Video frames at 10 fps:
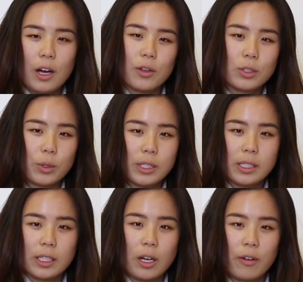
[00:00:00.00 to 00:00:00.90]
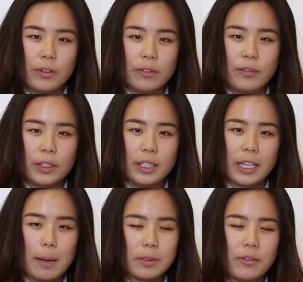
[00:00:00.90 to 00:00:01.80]
Other sources can often fill in
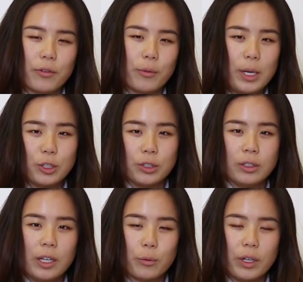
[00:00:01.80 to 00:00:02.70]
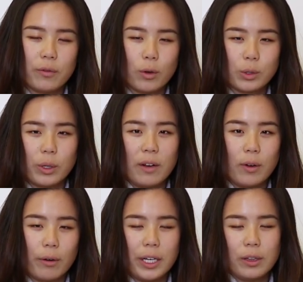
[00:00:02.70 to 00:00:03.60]
gaps of information and reinforce what I've
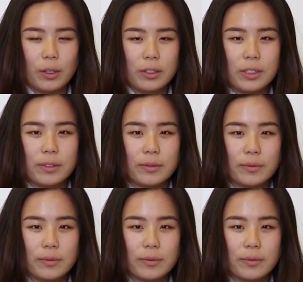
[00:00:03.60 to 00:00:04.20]
already learned.